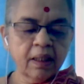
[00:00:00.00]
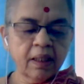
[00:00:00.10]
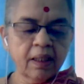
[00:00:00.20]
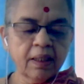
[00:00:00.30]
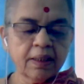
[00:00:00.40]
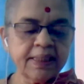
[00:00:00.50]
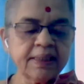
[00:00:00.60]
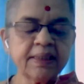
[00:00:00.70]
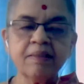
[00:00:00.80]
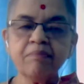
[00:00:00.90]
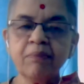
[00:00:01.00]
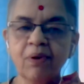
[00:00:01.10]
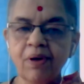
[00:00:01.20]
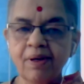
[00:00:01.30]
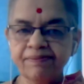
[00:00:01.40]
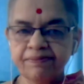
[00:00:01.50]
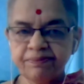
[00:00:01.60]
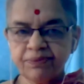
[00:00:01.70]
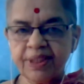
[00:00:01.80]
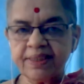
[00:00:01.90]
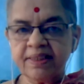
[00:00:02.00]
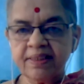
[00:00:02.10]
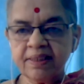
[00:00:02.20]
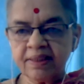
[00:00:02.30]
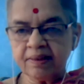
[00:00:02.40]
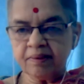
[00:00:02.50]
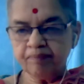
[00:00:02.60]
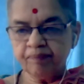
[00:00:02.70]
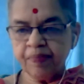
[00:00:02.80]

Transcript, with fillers: a system of justice,